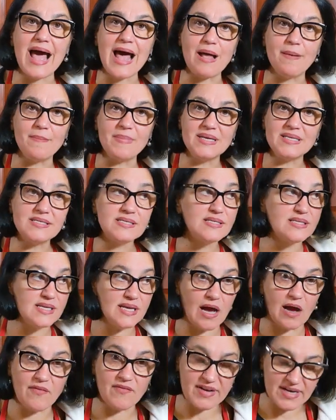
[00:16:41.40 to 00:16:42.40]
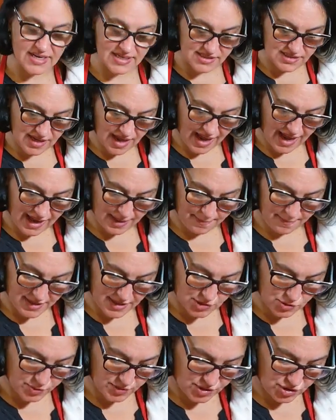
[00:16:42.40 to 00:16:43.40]
almonds. The oven is hot
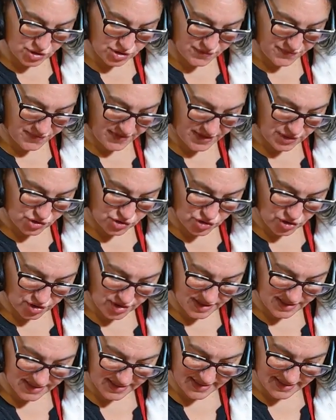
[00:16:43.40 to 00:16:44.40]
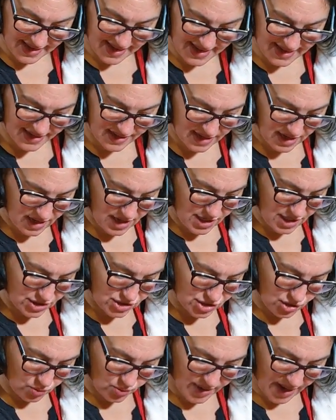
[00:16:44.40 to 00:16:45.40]
because we just finished cooking the cake.
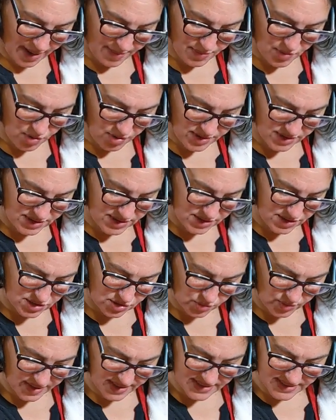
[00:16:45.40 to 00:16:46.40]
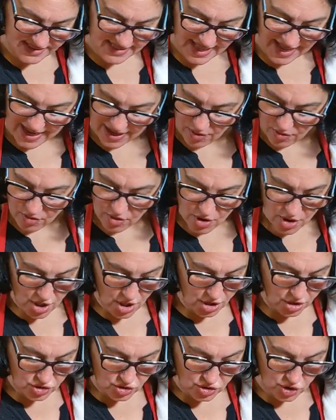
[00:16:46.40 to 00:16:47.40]
So what I'm going to do is now
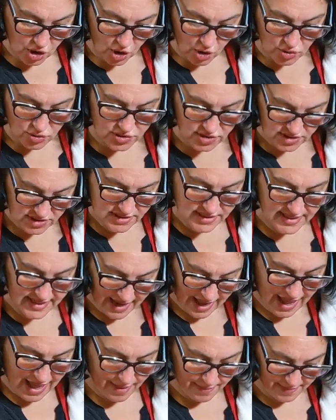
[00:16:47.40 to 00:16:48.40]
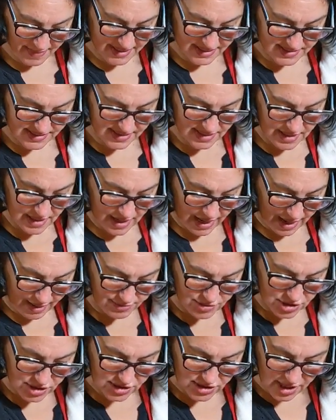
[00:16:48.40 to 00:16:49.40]
toast the almonds.
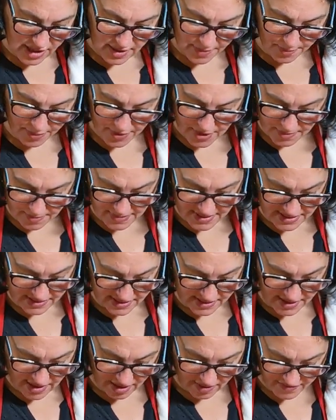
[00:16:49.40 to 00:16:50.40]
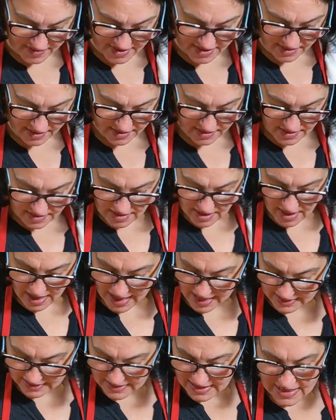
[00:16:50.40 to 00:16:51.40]
I'm just going to put them in the oven
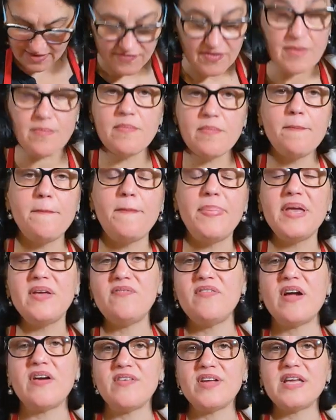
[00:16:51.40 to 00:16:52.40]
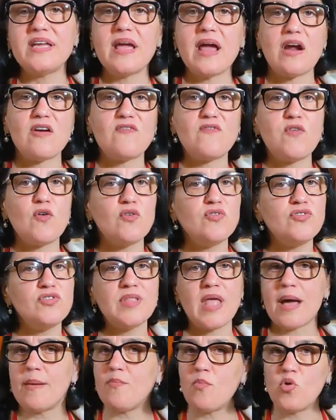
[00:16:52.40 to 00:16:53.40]
and leave them. Be very careful,
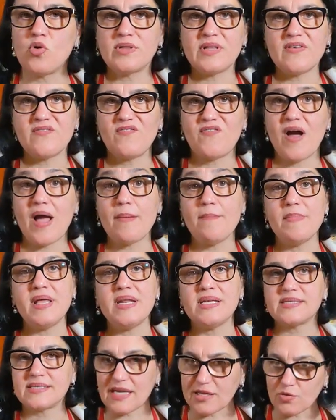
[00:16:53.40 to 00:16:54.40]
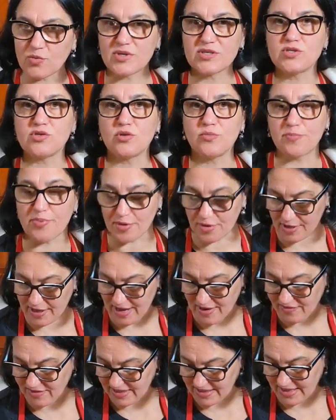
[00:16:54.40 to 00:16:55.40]
not more than five minutes, otherwise you'll burn
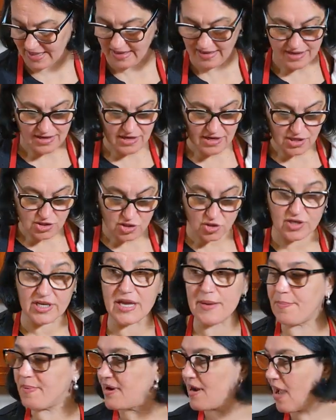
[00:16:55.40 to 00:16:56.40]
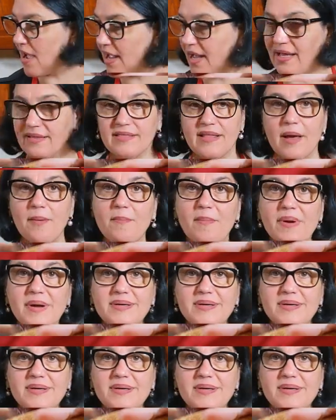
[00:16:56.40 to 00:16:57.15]
everything. So keep an eye on them.